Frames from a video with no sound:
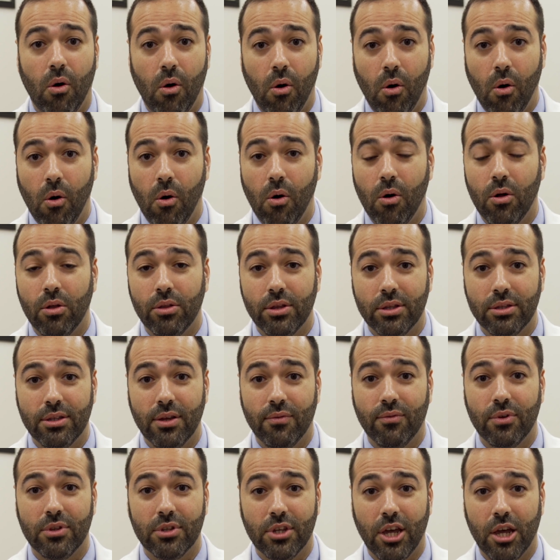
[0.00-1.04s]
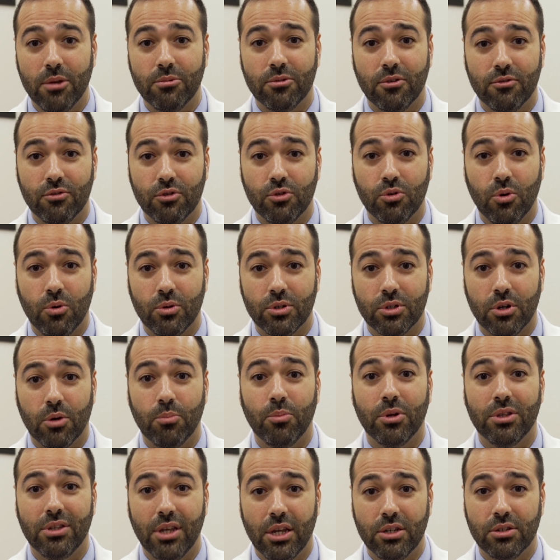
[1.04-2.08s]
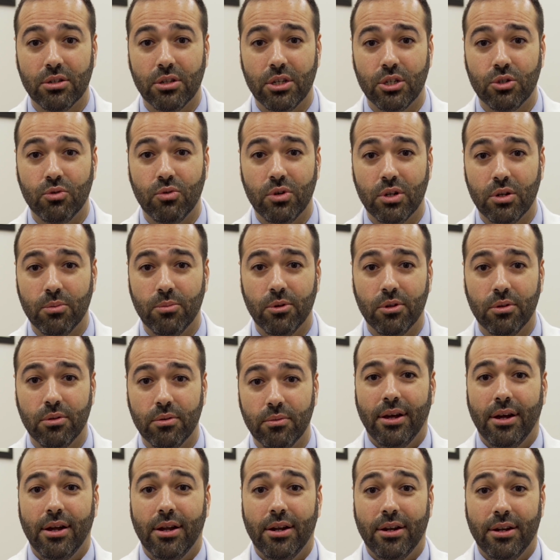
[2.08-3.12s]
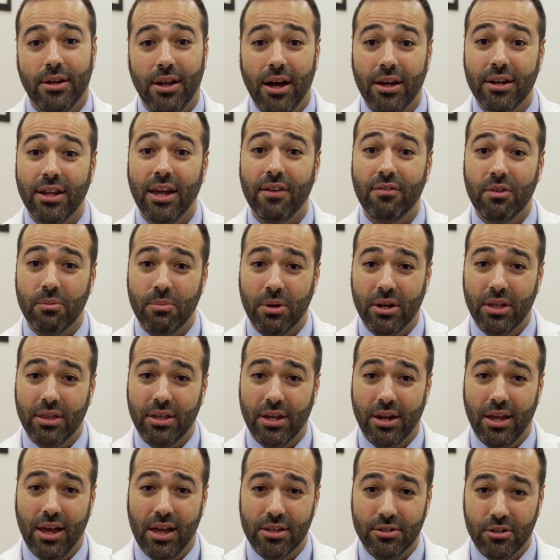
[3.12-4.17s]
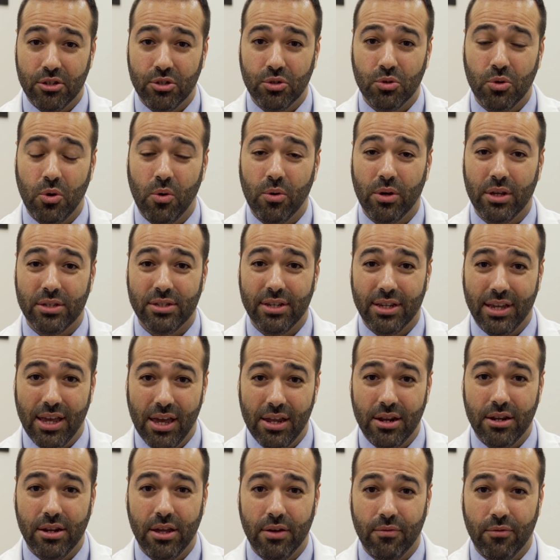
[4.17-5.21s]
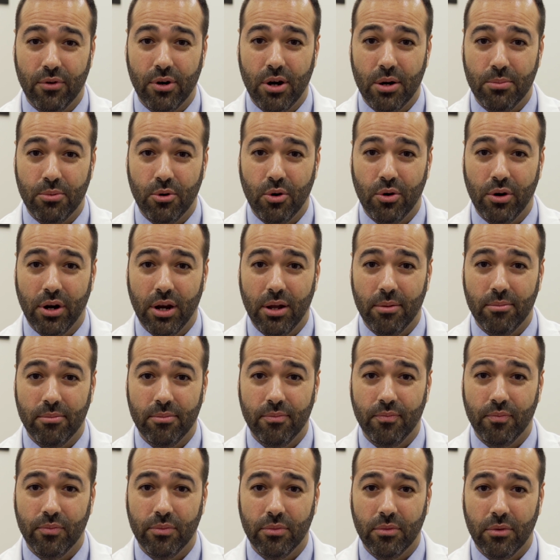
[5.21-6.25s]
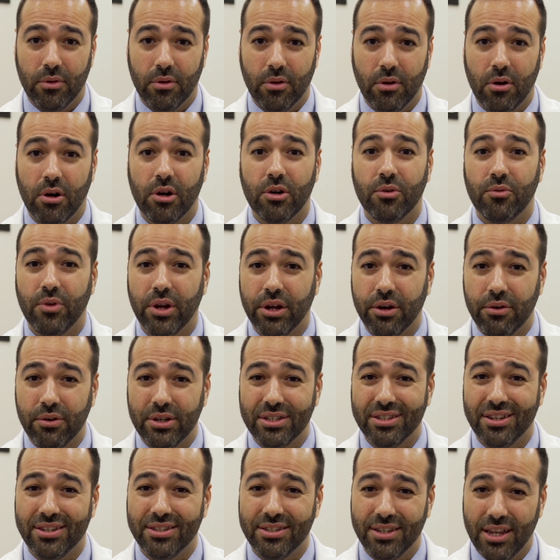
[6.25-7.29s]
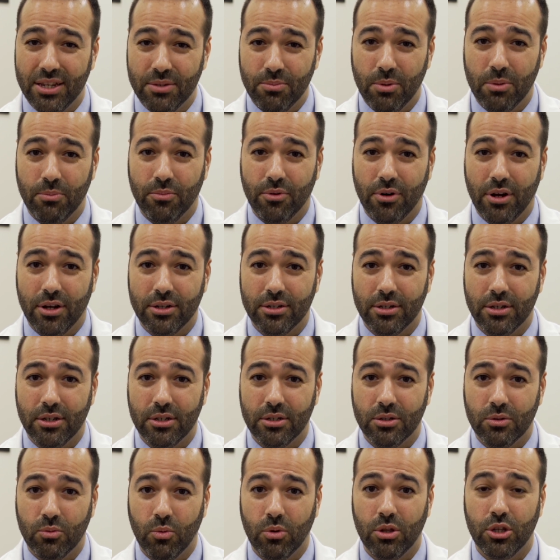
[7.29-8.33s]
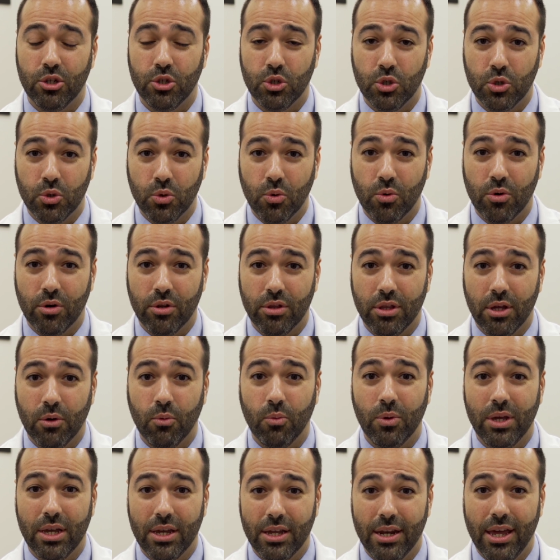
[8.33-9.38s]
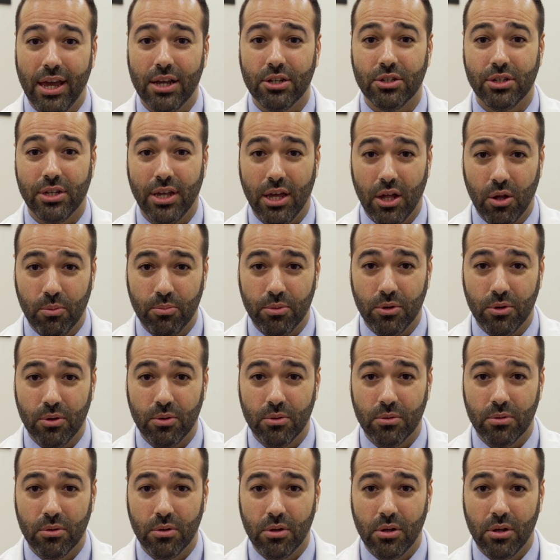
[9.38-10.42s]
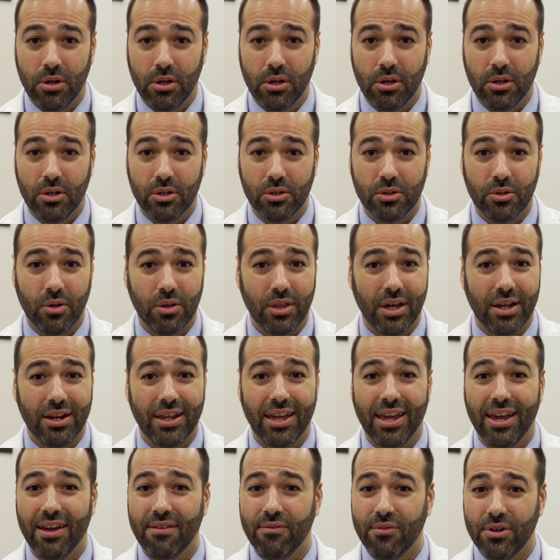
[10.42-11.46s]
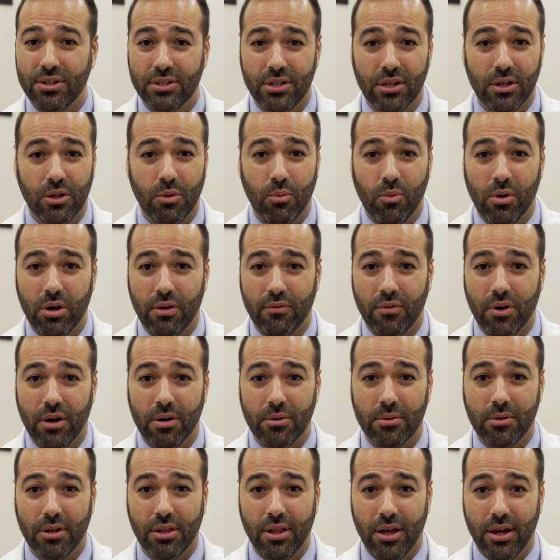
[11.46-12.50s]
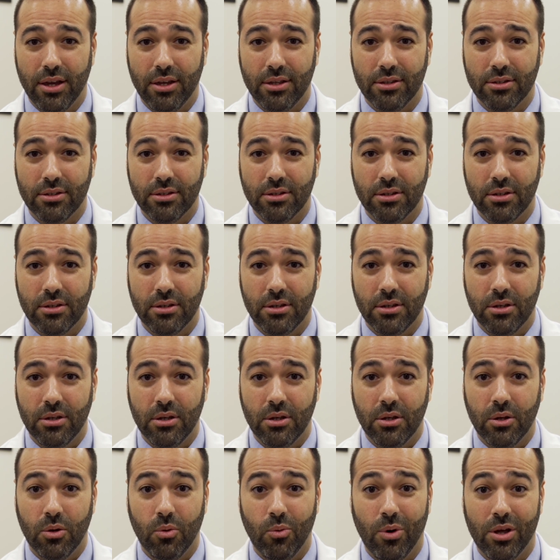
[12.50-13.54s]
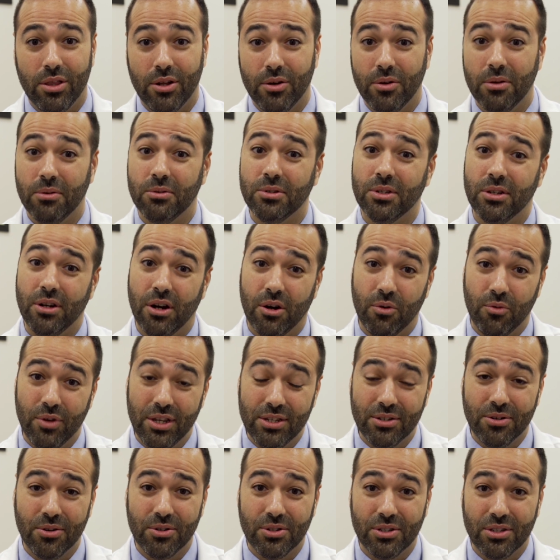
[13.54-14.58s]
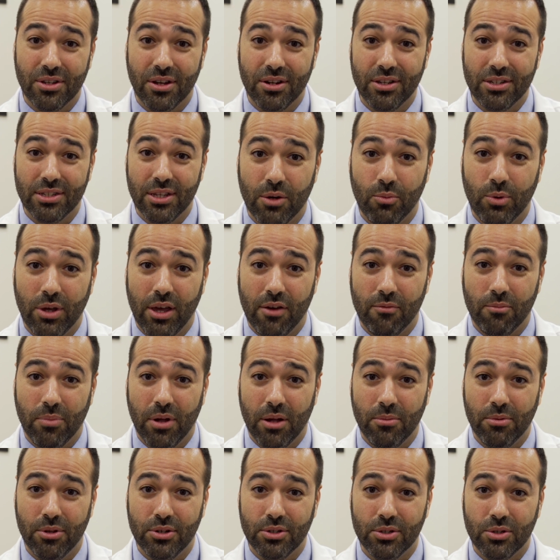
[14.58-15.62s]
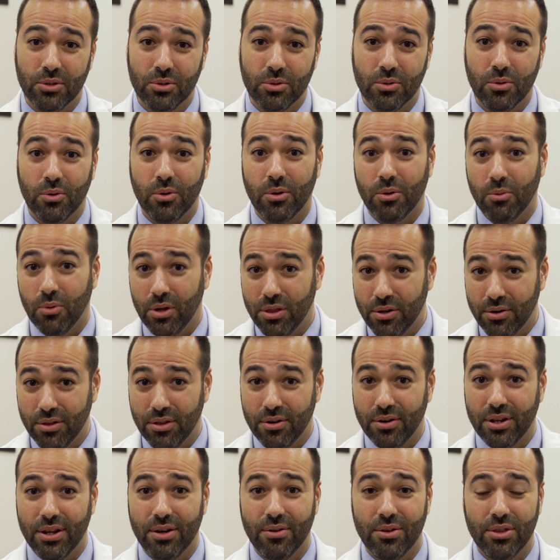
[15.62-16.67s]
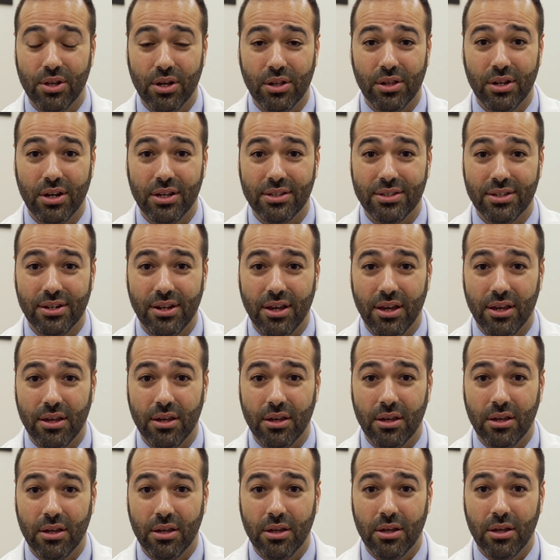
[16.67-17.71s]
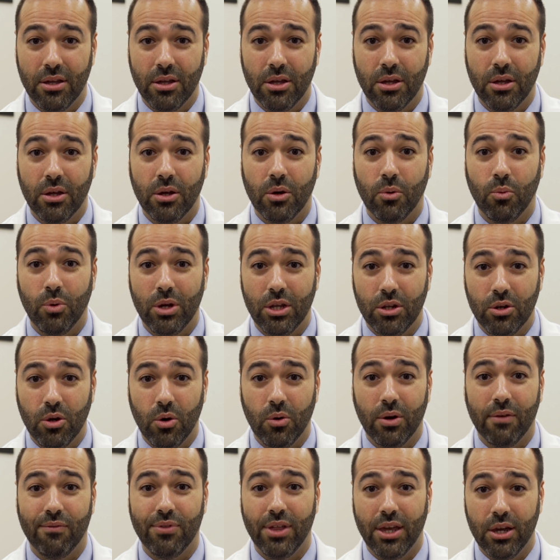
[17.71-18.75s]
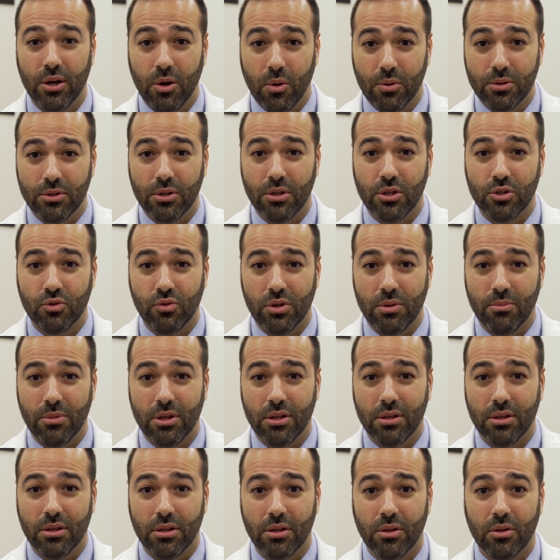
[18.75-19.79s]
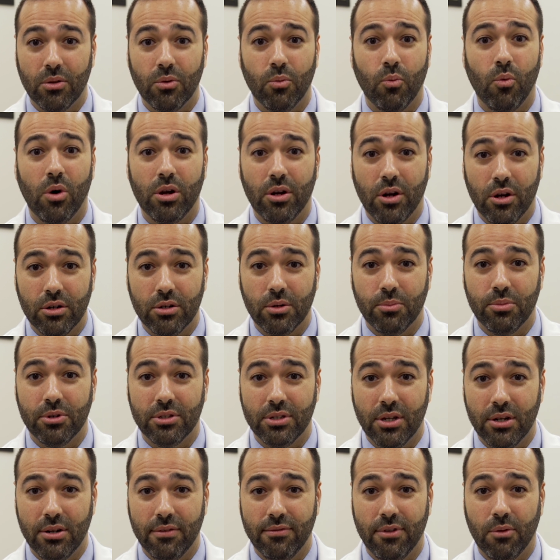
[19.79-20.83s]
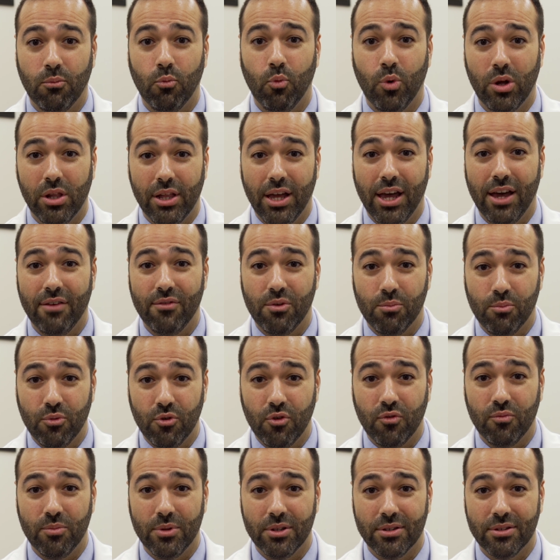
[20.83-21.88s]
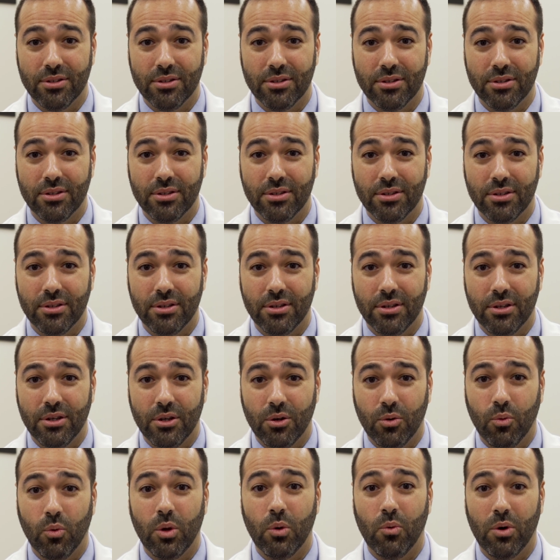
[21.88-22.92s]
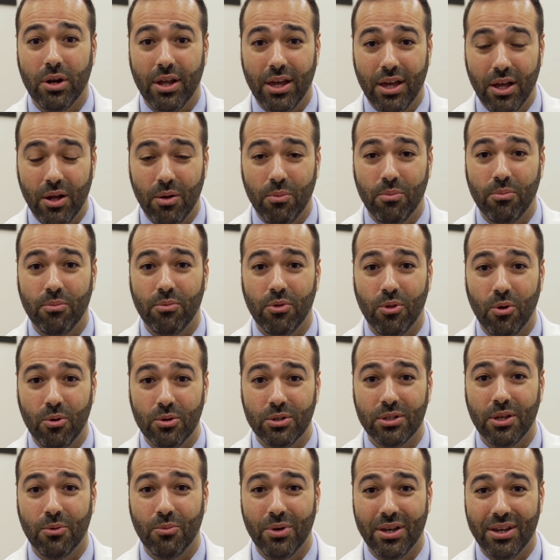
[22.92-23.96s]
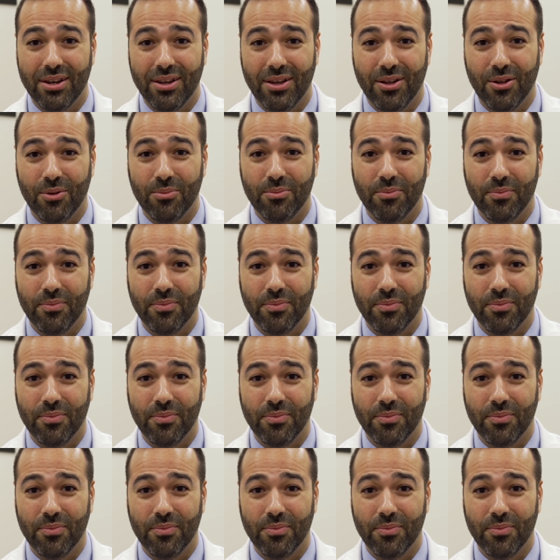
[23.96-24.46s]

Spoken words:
All the different types of strokes are potentially treatable. Not everybody that has a stroke is a candidate for our program. Our rigorous assessment process will ensure that we can actually help you, so that every single one of our clients, whether it was in our research studies we have published or whether they're here in the clinic today, we know if they go into the treatment, 100% of them will have improvements. We want to help those that we can help.